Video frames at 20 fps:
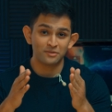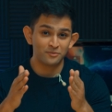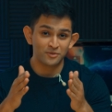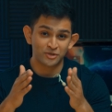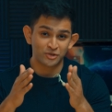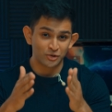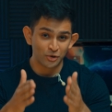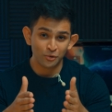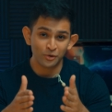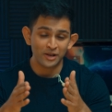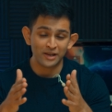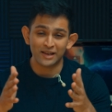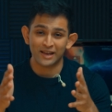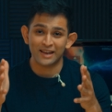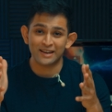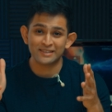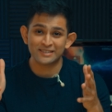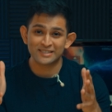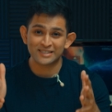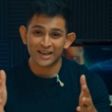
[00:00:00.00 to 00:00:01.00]
shooting
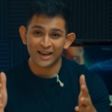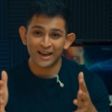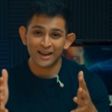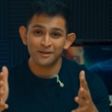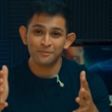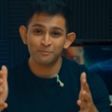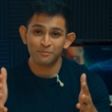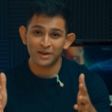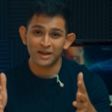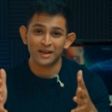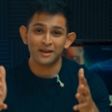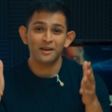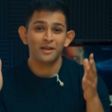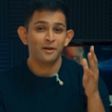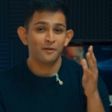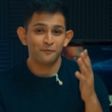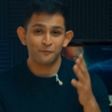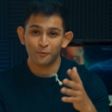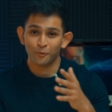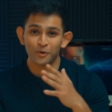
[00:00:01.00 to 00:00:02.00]
in
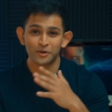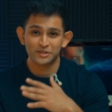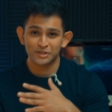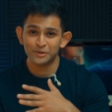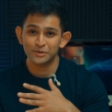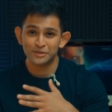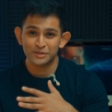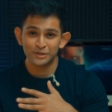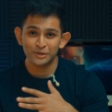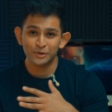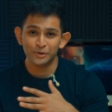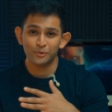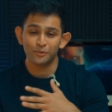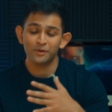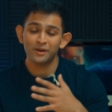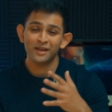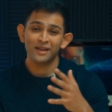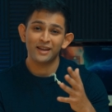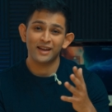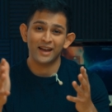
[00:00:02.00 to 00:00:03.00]
10-bit
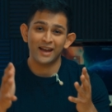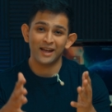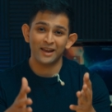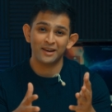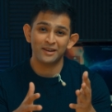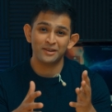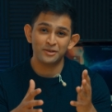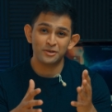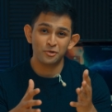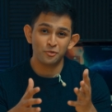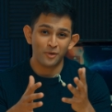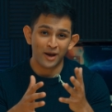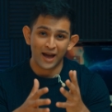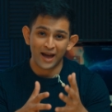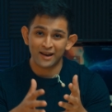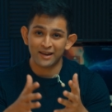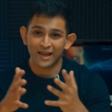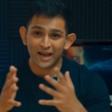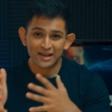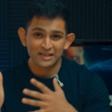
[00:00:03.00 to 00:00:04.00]
422 and you
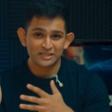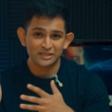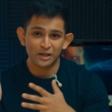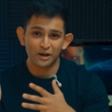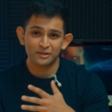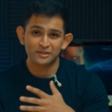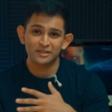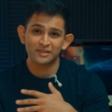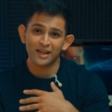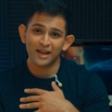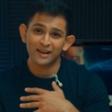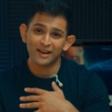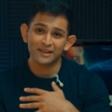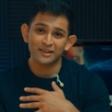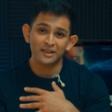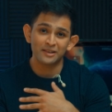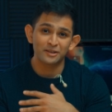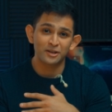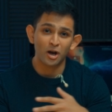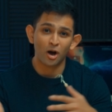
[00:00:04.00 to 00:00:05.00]
add S-Log to that
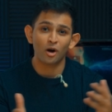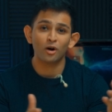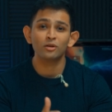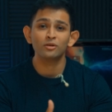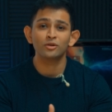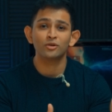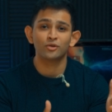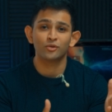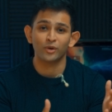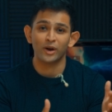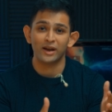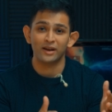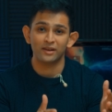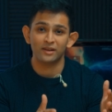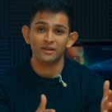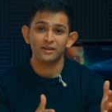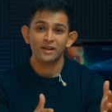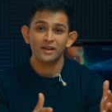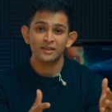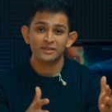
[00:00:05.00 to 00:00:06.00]
and then color grade
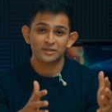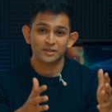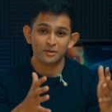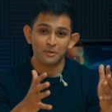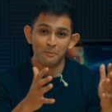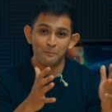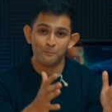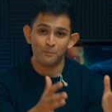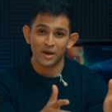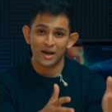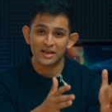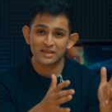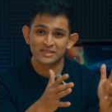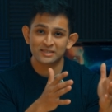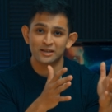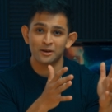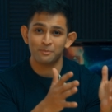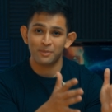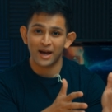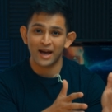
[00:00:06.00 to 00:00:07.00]
it to the
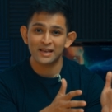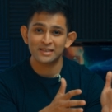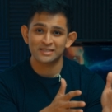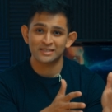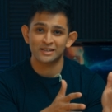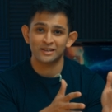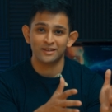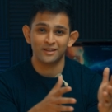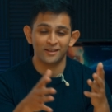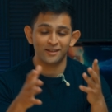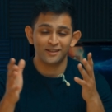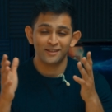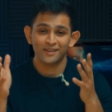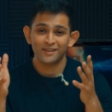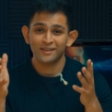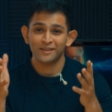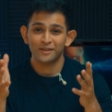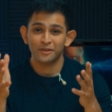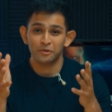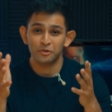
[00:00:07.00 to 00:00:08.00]
best capacity,
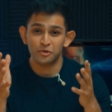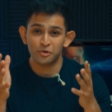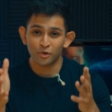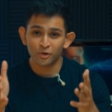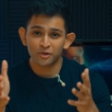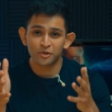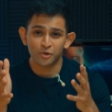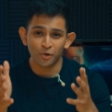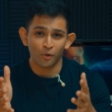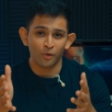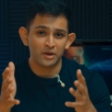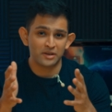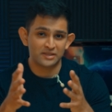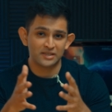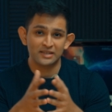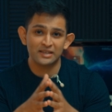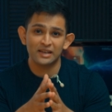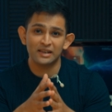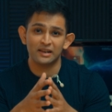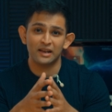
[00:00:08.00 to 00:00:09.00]
you're going
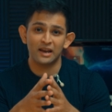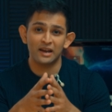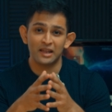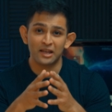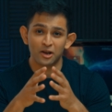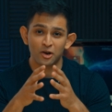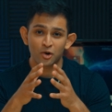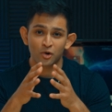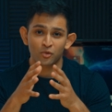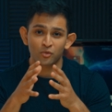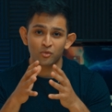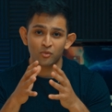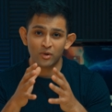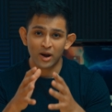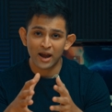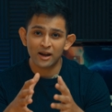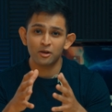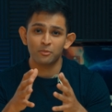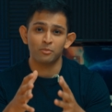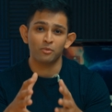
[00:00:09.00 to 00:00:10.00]
to get an
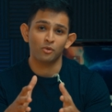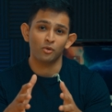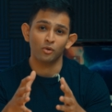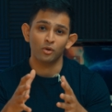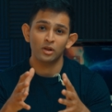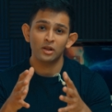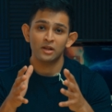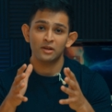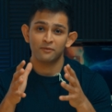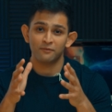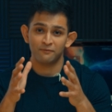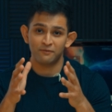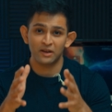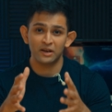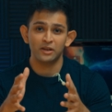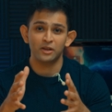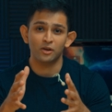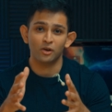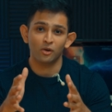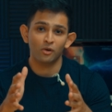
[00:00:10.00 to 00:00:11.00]
incredible
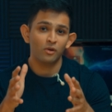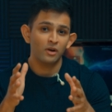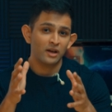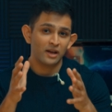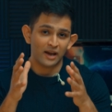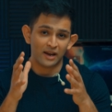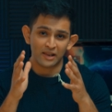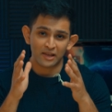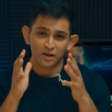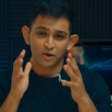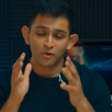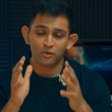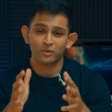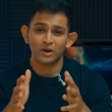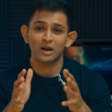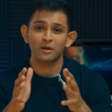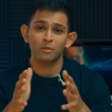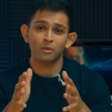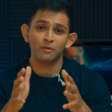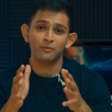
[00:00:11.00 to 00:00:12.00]
video and
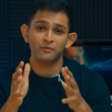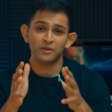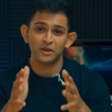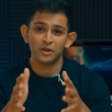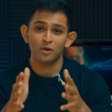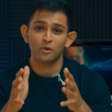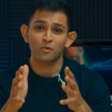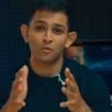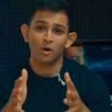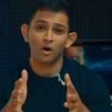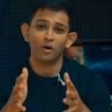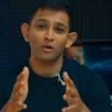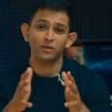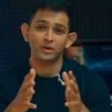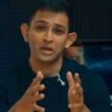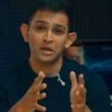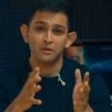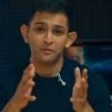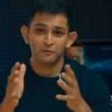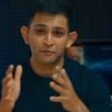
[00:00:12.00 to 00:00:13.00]
incredible video
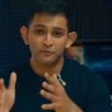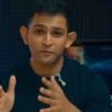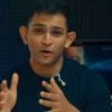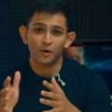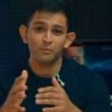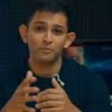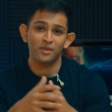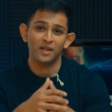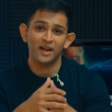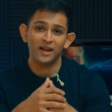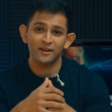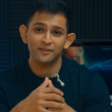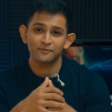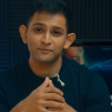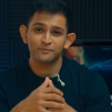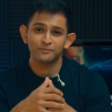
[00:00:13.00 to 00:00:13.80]
quality from that.